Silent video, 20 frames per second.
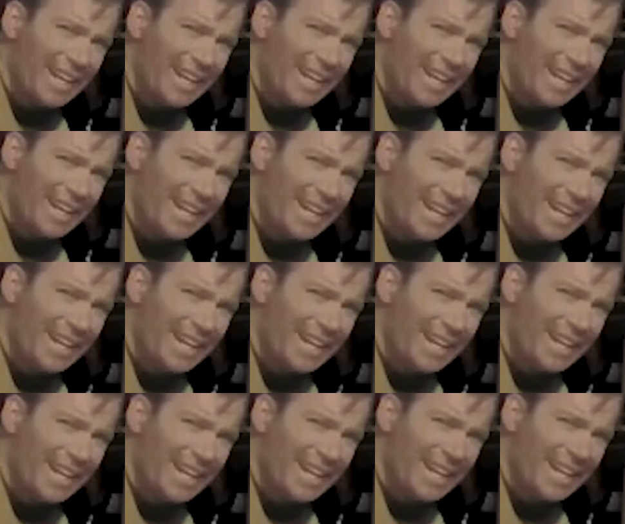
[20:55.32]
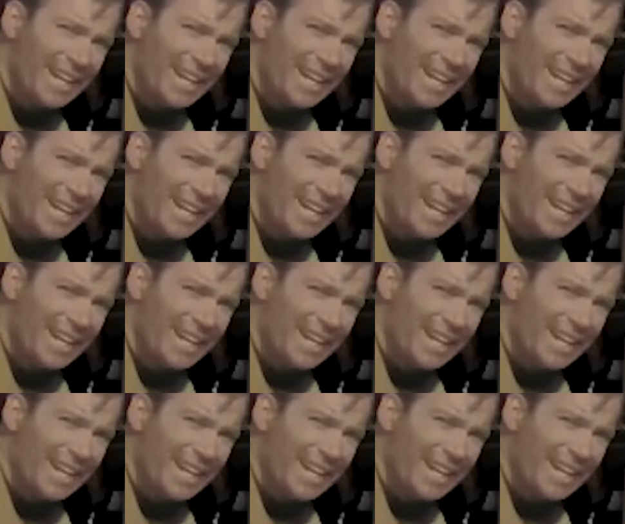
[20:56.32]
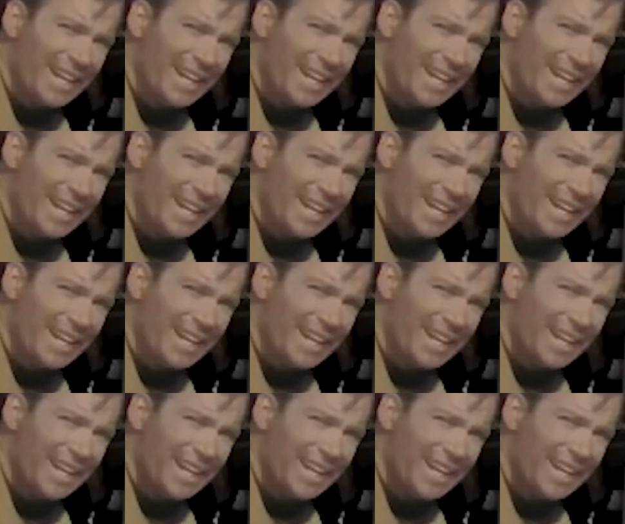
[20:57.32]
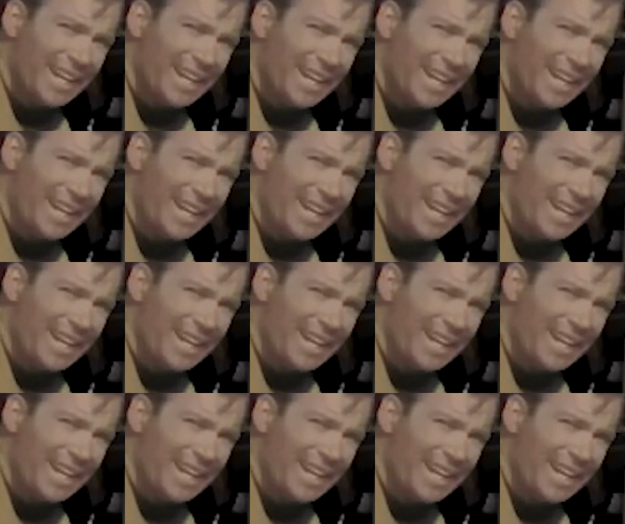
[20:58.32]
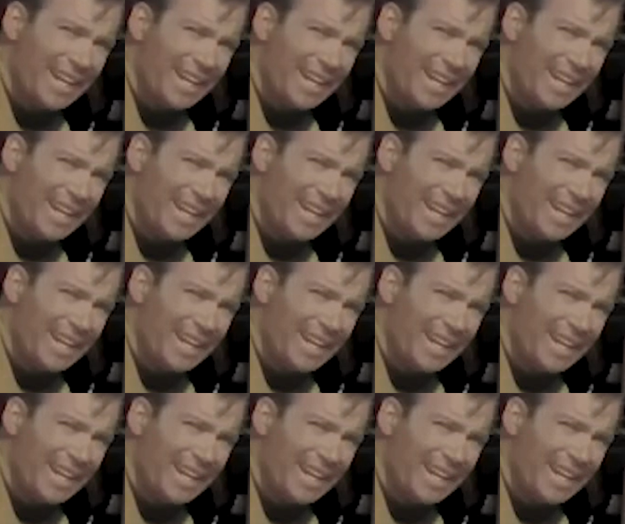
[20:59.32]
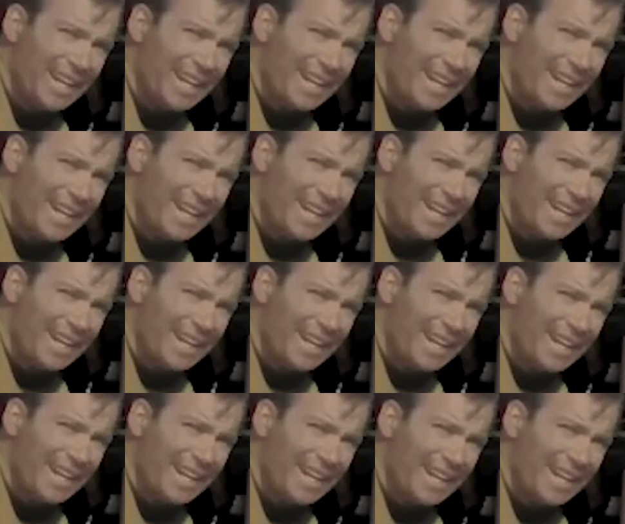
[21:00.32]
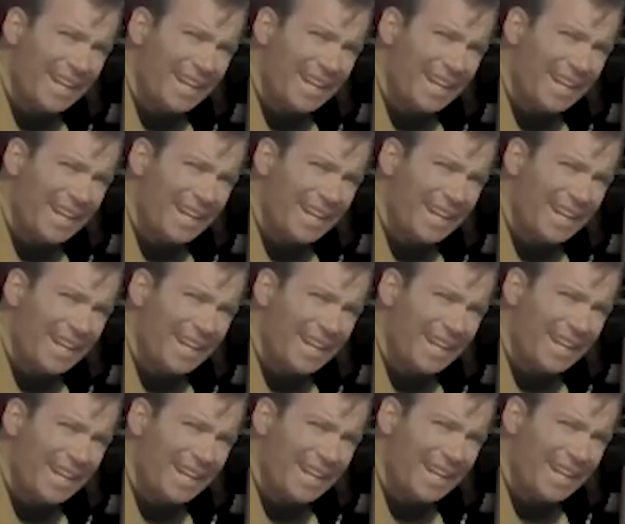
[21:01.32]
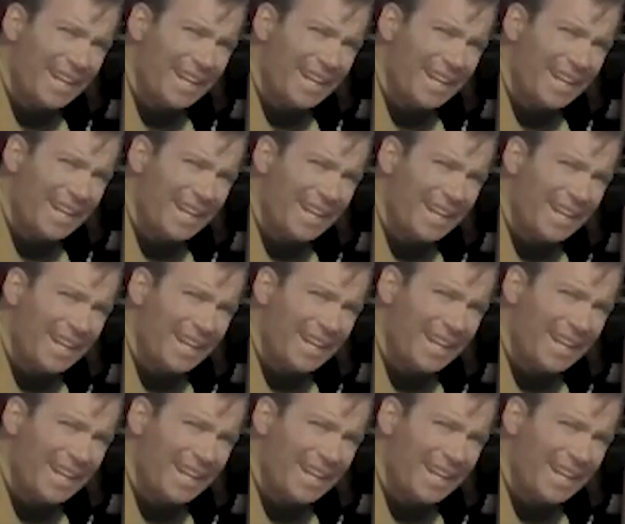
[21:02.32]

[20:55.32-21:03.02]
No words are spoken by the person on screen.